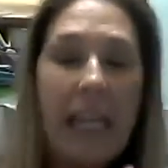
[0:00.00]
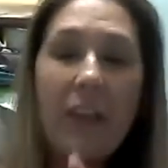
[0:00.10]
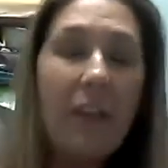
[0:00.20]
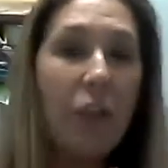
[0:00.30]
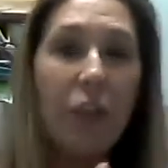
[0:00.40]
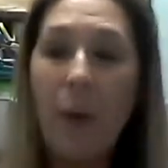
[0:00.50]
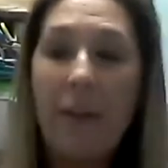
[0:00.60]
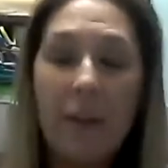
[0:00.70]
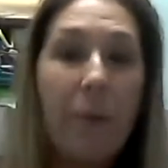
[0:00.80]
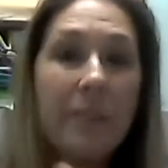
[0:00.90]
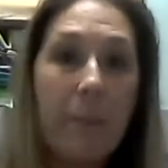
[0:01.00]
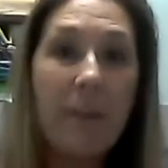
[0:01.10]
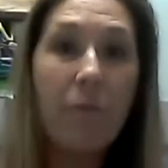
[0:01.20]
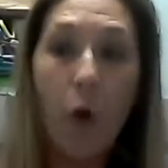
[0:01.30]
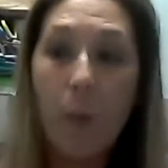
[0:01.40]
and even if you do have to
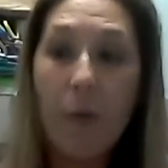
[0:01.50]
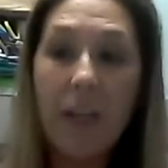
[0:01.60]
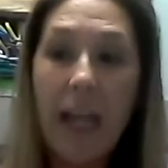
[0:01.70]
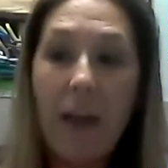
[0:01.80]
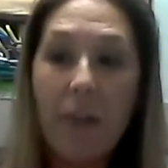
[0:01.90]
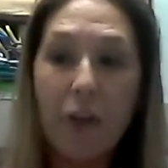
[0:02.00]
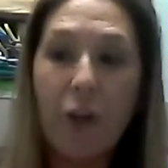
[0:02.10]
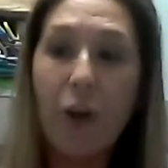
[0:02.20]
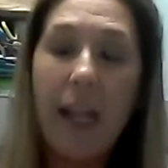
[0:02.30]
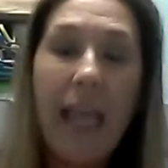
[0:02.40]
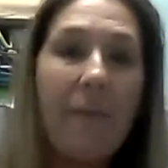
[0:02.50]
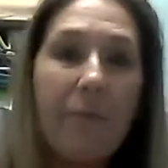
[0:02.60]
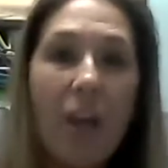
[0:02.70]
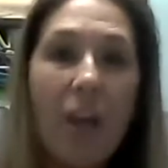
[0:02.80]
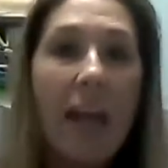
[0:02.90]
put something formal together, you're going to have
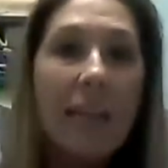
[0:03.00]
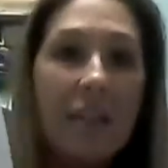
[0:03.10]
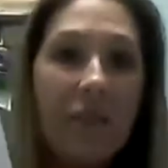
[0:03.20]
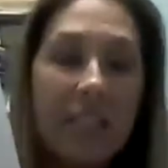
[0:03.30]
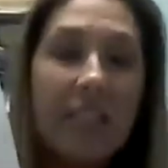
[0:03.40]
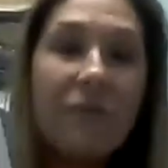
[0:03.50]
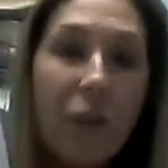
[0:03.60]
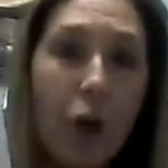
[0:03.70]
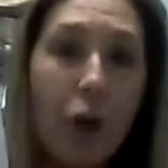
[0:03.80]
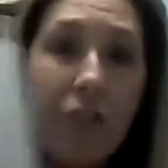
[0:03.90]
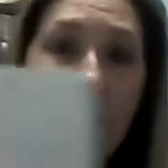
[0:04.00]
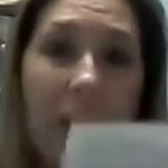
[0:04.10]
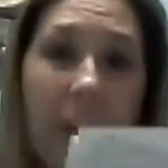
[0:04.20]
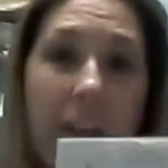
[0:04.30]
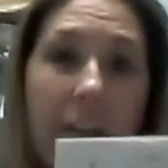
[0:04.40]
tons of this
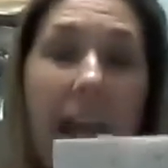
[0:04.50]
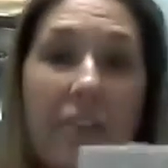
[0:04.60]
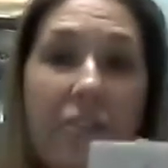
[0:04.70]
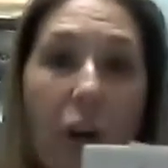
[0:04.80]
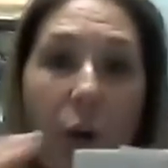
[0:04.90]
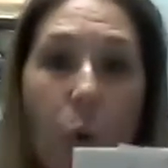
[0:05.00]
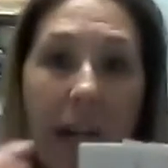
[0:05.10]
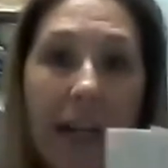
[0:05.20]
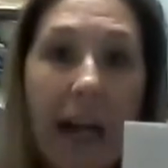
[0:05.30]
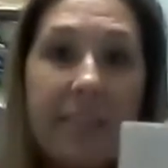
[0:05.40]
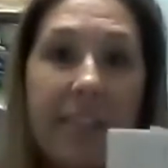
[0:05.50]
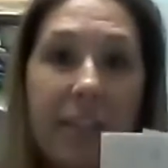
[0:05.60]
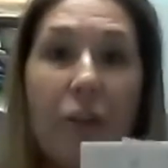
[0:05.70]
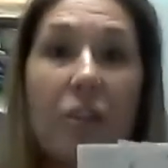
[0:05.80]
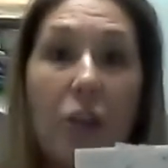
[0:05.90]
first to kind of start
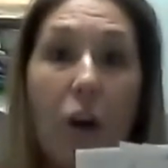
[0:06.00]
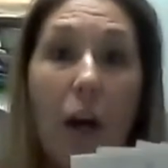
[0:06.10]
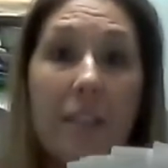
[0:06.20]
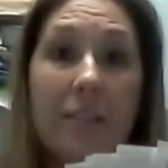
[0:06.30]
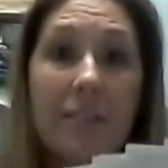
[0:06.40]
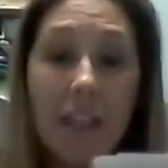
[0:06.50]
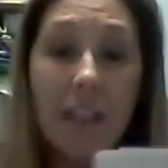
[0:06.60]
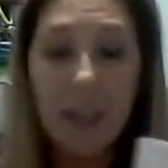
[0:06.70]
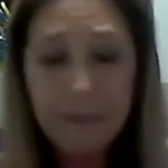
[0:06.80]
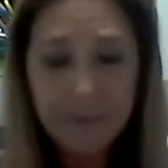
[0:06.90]
organizing your thoughts.